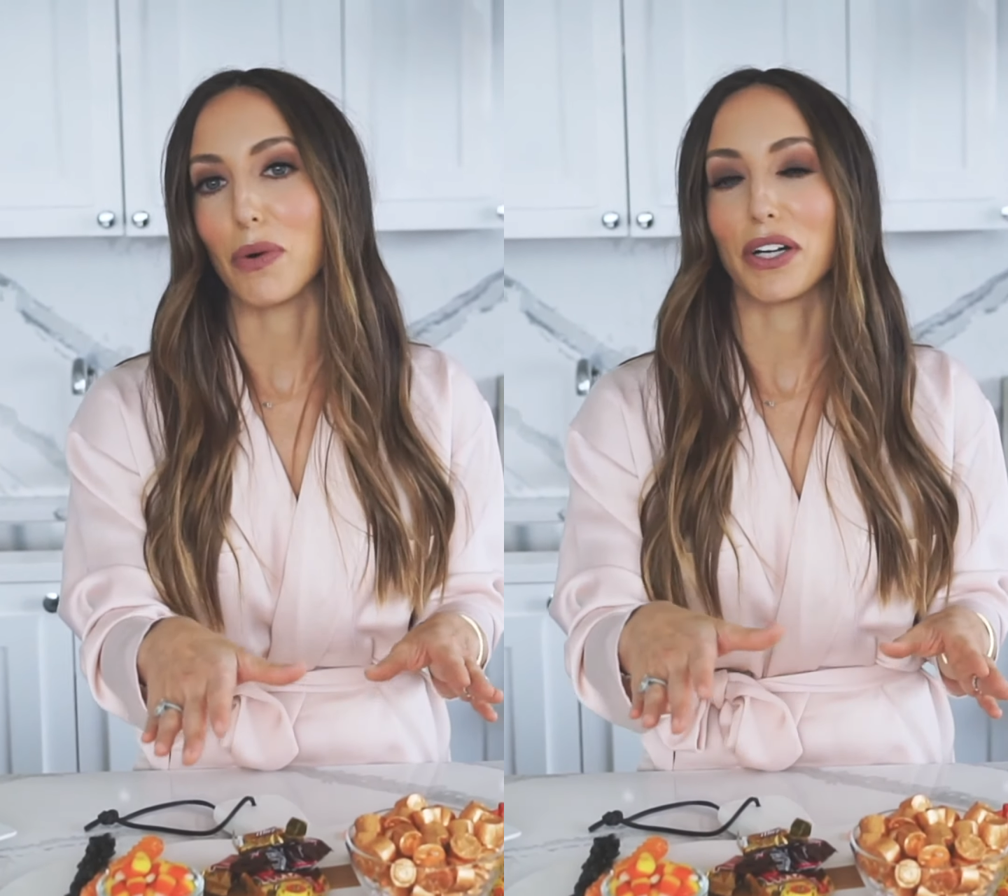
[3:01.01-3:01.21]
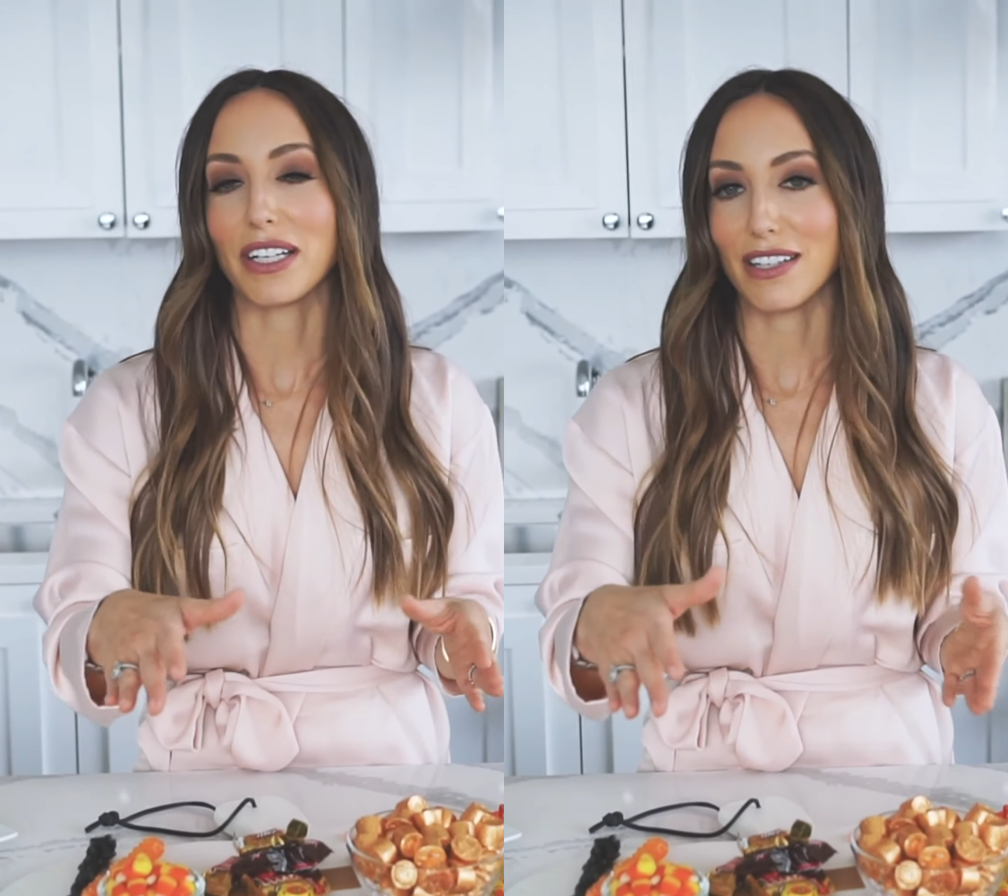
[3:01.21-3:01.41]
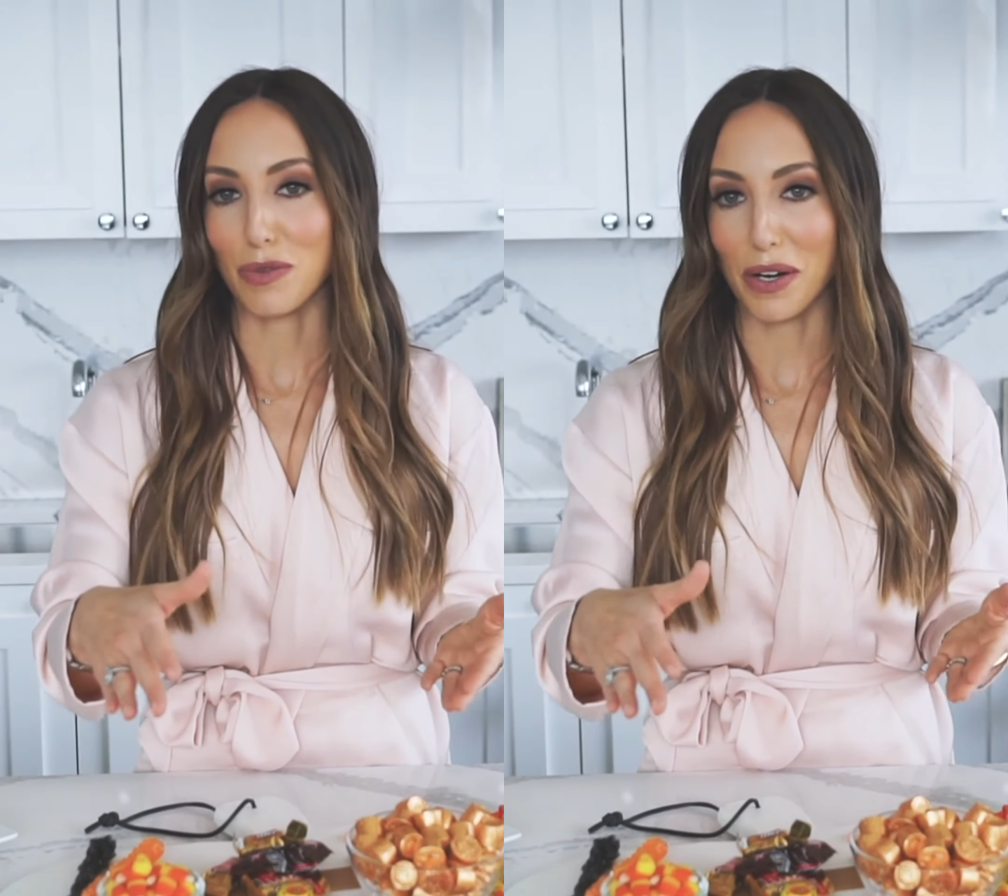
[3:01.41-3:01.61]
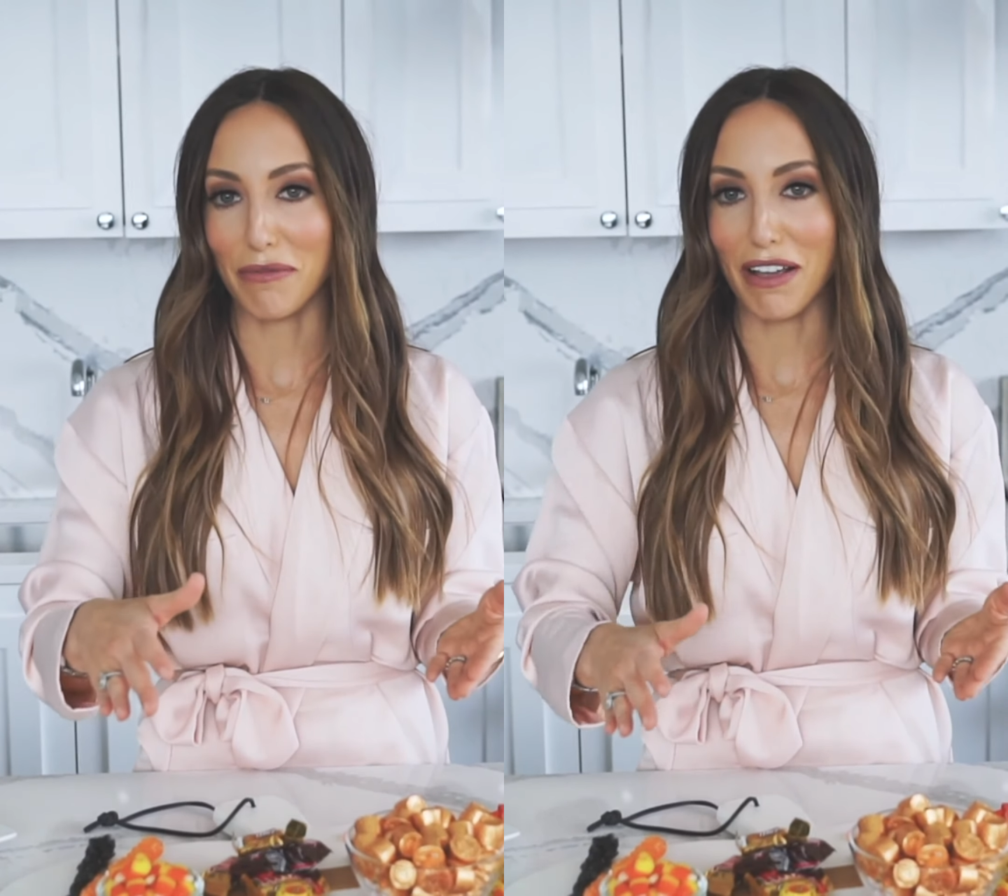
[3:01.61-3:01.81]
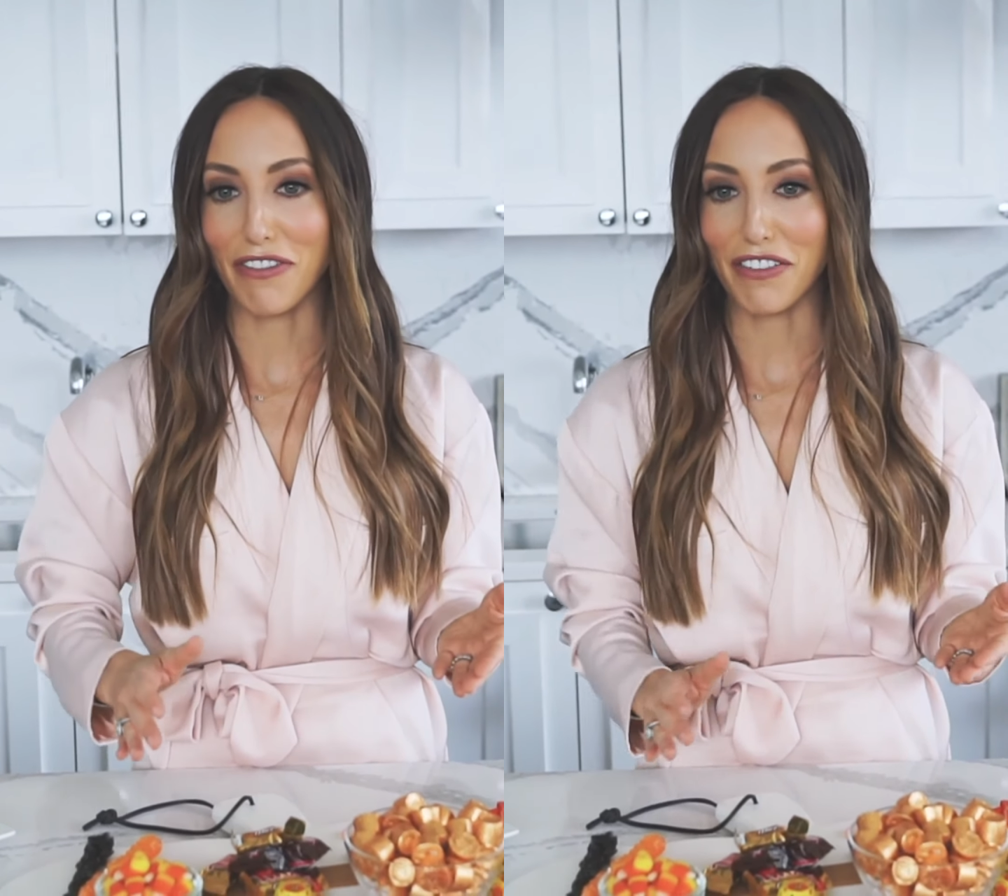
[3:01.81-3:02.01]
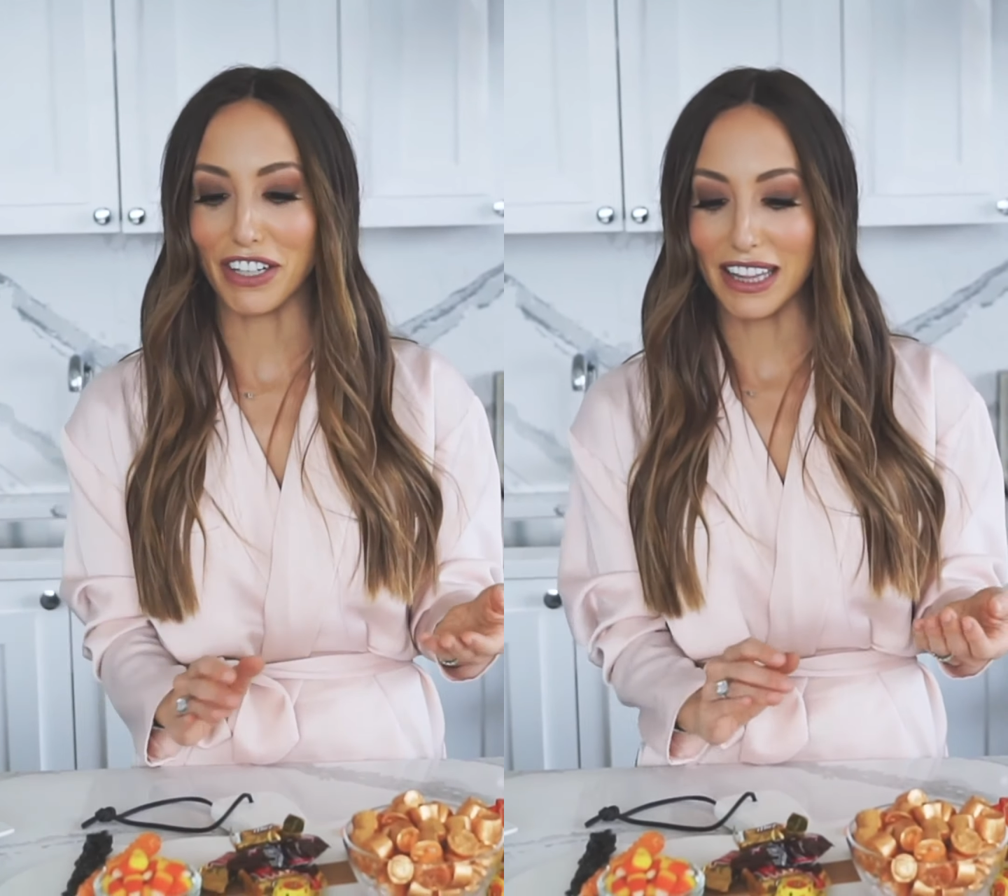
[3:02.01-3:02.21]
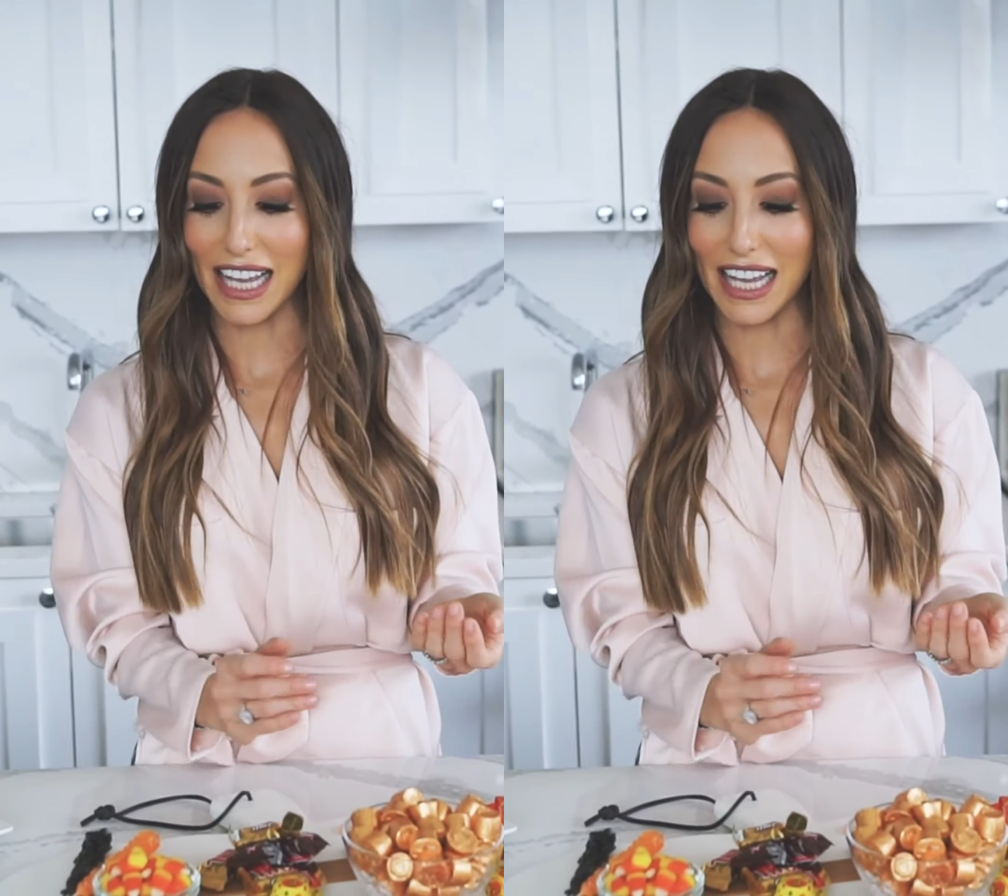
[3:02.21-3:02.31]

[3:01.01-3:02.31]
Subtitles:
board because it's one of my favorite